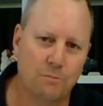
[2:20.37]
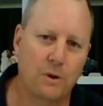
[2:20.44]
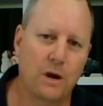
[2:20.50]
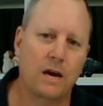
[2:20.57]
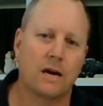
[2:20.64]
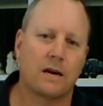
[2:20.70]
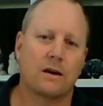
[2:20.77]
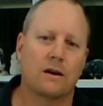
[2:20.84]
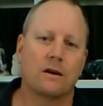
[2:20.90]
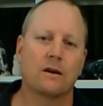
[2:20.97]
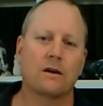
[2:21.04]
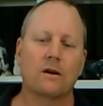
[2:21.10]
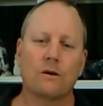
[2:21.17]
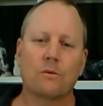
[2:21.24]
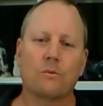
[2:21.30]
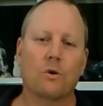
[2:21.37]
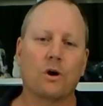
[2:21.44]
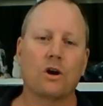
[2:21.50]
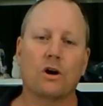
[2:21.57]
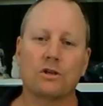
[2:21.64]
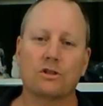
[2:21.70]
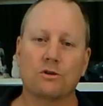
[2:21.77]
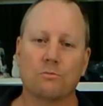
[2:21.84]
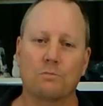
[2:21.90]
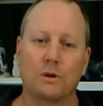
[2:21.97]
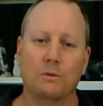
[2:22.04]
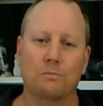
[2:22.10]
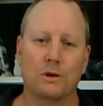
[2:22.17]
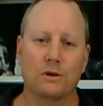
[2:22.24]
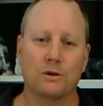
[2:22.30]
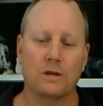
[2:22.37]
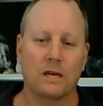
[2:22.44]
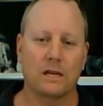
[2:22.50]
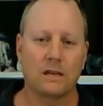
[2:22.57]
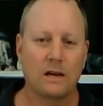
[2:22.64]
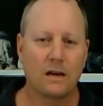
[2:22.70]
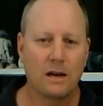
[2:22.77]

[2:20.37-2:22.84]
pick what I should be building.